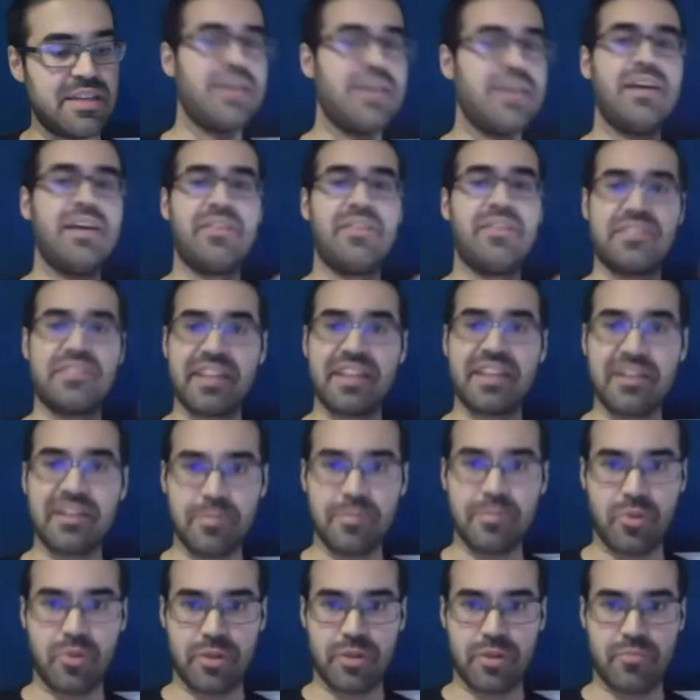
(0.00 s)
The second
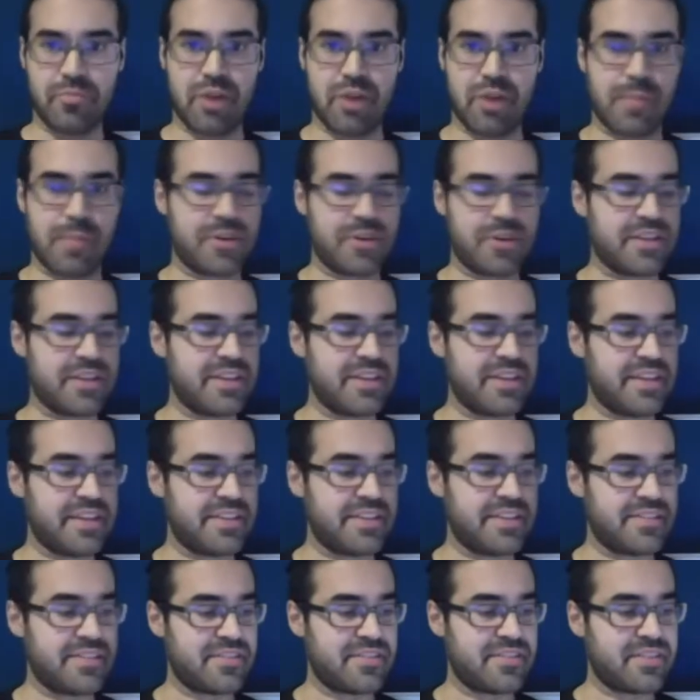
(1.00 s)
important property
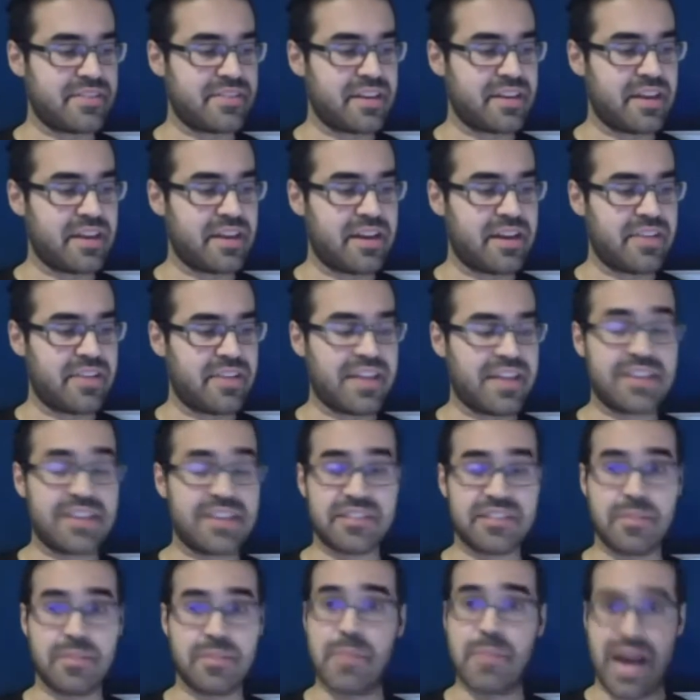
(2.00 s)
is that it's
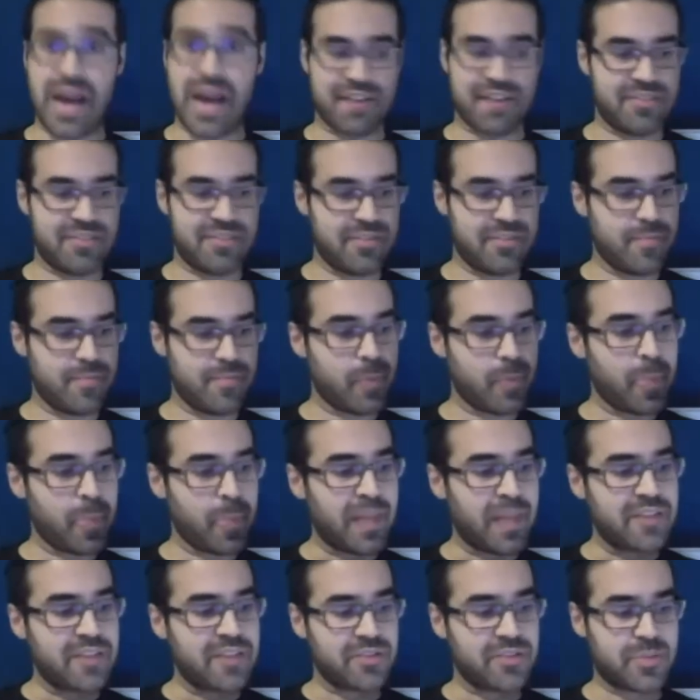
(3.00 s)
compact.
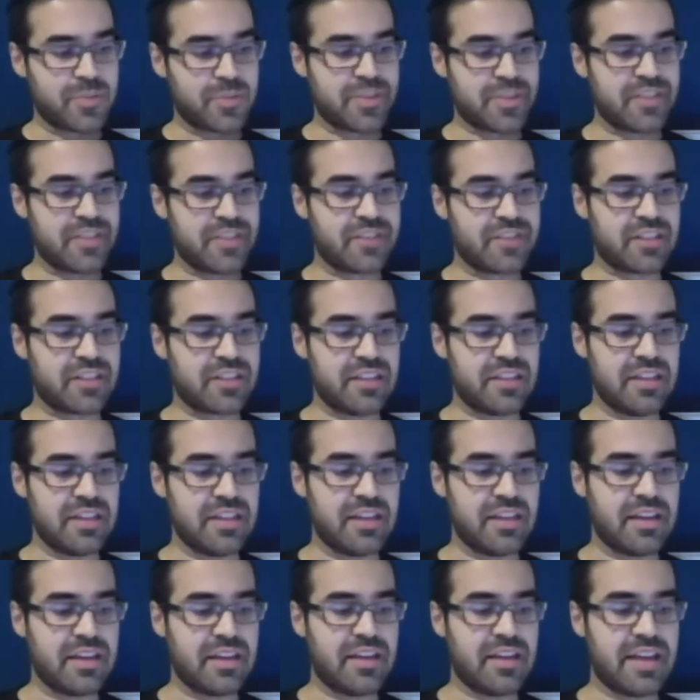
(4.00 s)
So
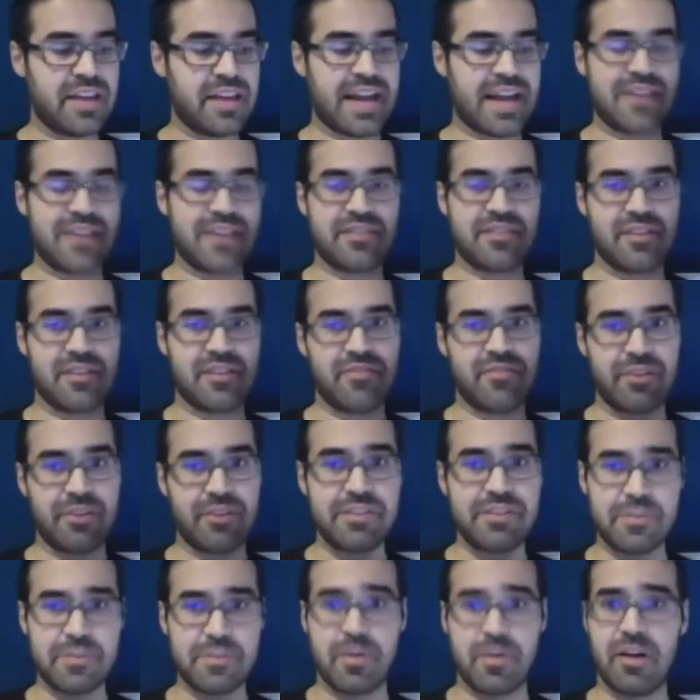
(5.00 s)
specifically, it has a very
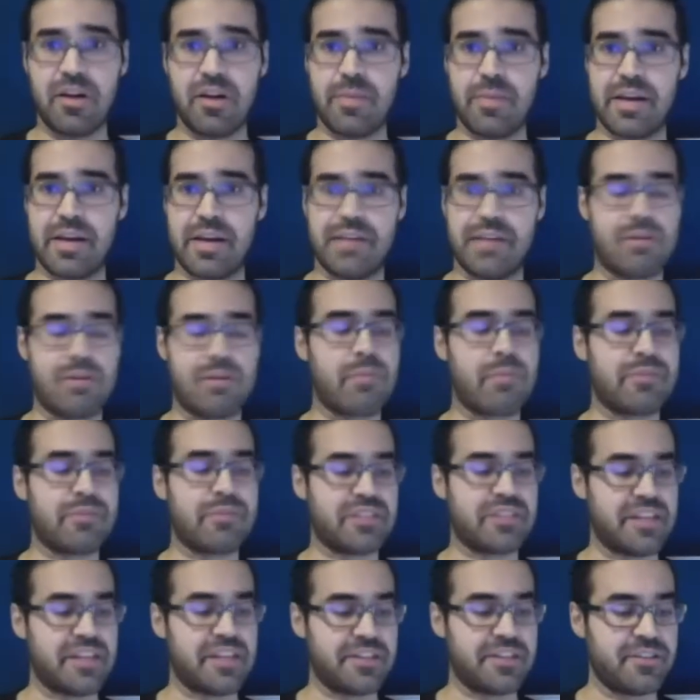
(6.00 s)
small binary
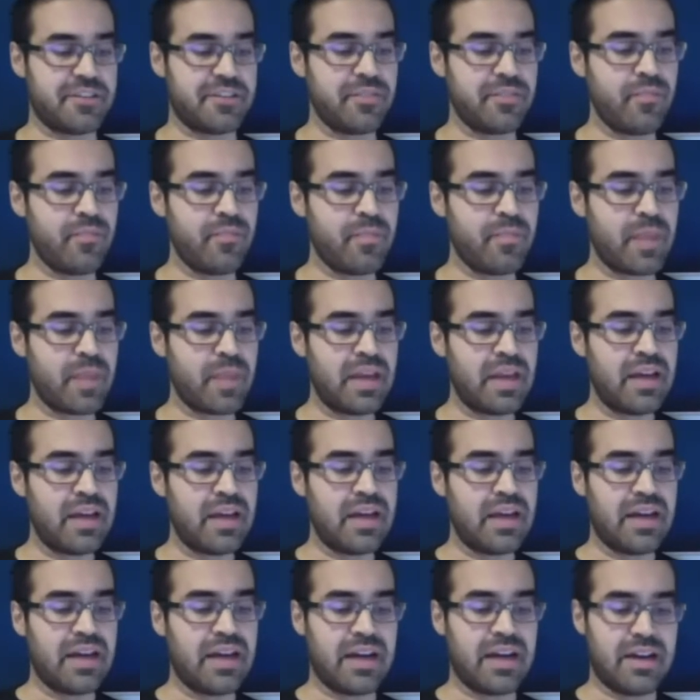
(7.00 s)
representation.
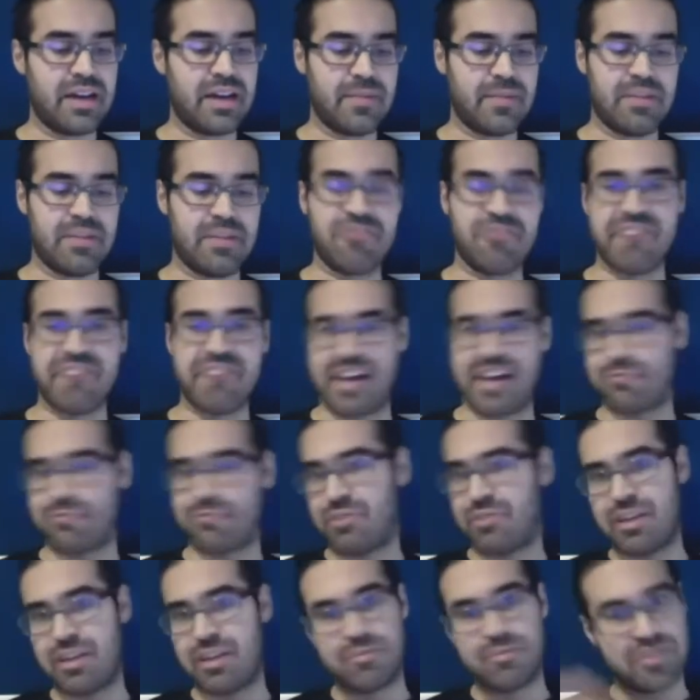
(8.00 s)
In fact,
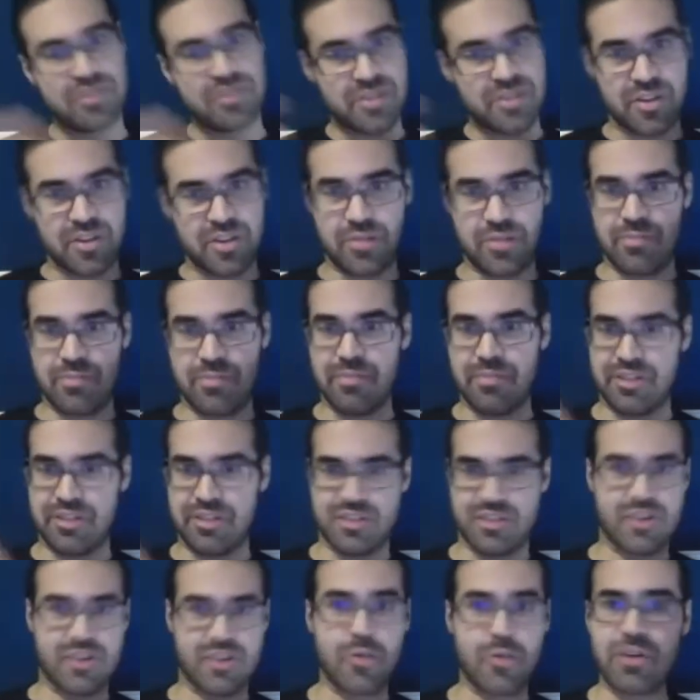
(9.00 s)
without
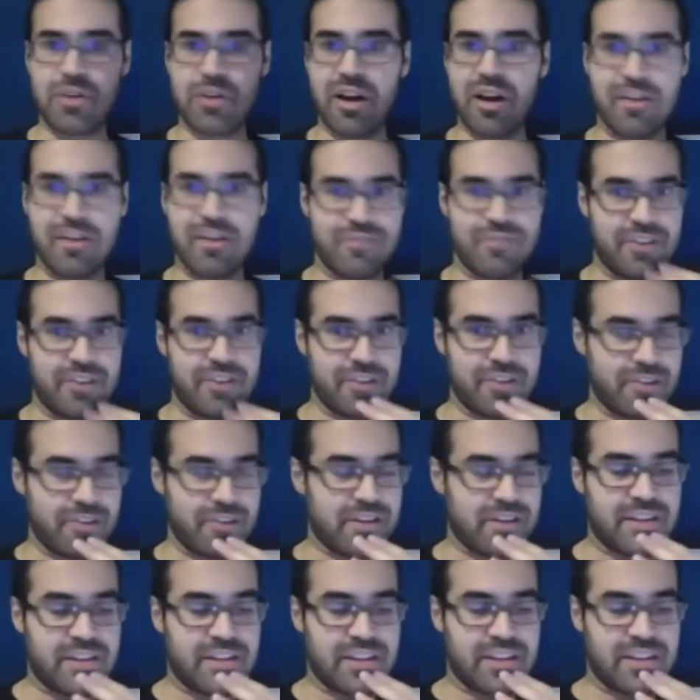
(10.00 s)
much code golfing or
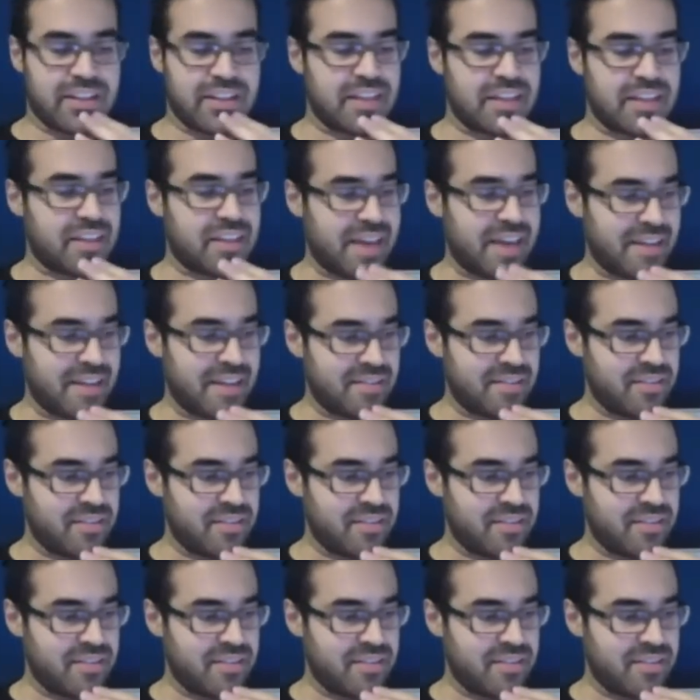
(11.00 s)
anything like that,